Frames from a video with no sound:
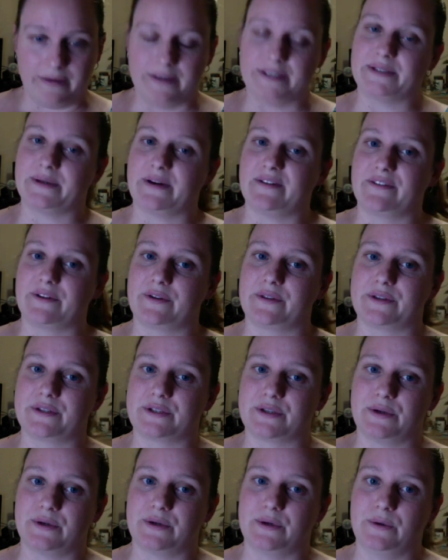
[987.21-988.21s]
so I've got the
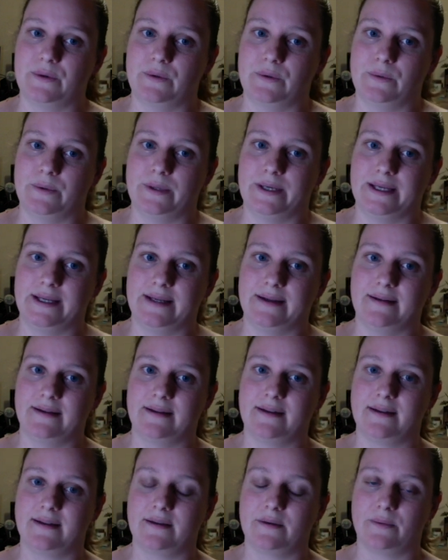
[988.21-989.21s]
two
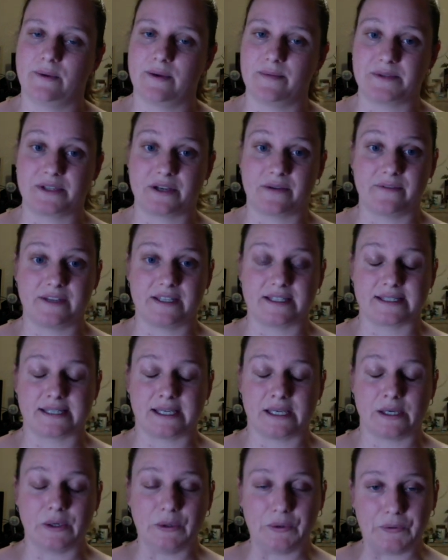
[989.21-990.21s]
whips obviously
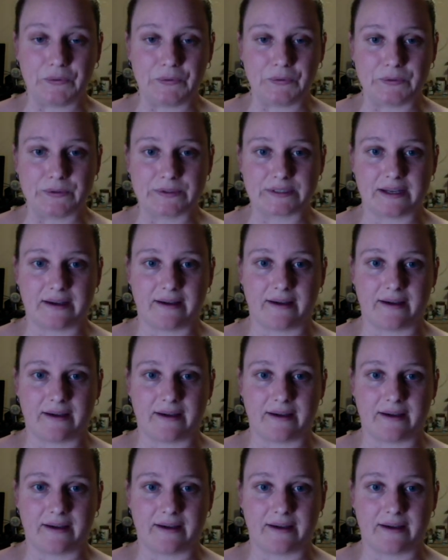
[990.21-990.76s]
called.